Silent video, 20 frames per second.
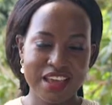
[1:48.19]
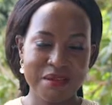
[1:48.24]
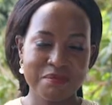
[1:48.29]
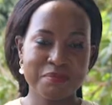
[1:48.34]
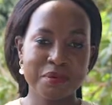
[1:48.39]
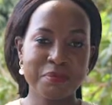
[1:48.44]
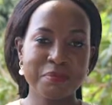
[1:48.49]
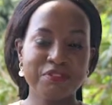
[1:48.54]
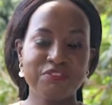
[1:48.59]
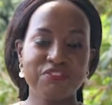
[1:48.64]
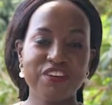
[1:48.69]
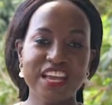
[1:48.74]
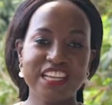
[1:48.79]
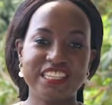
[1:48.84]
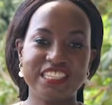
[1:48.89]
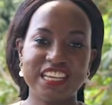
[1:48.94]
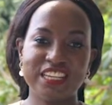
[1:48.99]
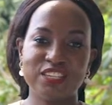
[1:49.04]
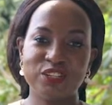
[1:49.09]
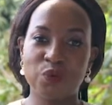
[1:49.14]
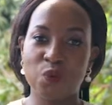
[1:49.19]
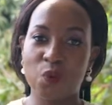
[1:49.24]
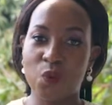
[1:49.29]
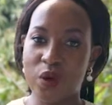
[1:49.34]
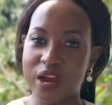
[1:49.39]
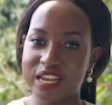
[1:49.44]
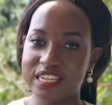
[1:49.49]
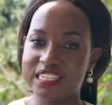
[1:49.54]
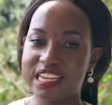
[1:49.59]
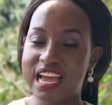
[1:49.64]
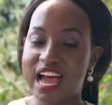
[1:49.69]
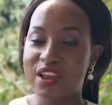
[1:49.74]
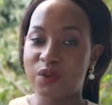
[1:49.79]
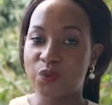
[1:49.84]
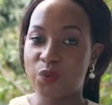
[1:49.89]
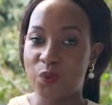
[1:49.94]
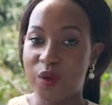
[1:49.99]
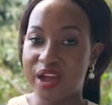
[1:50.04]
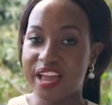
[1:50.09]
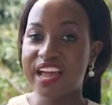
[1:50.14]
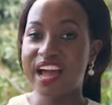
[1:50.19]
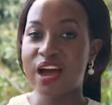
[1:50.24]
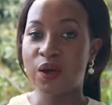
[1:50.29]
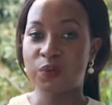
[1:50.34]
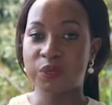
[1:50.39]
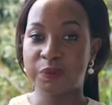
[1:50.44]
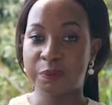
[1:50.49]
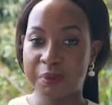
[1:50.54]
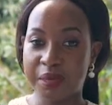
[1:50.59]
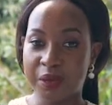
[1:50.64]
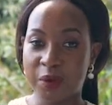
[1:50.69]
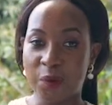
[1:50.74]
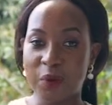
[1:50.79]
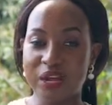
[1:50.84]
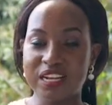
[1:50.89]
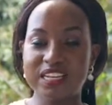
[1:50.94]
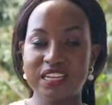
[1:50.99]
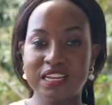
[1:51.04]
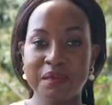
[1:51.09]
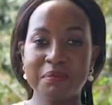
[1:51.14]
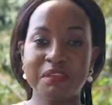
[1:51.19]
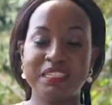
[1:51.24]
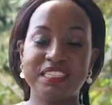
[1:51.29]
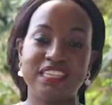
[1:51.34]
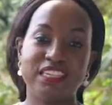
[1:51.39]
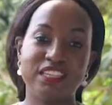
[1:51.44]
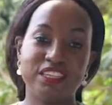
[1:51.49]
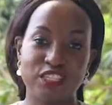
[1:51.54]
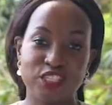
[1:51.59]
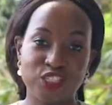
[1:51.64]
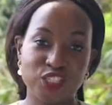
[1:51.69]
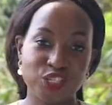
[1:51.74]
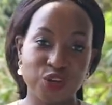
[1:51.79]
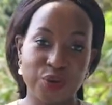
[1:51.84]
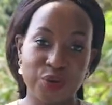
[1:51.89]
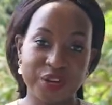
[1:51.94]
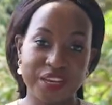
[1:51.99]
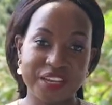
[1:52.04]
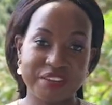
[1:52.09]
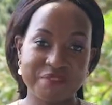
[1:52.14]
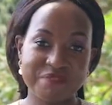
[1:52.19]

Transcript: But before I tell you what and why I would pick what, let me tell you a story.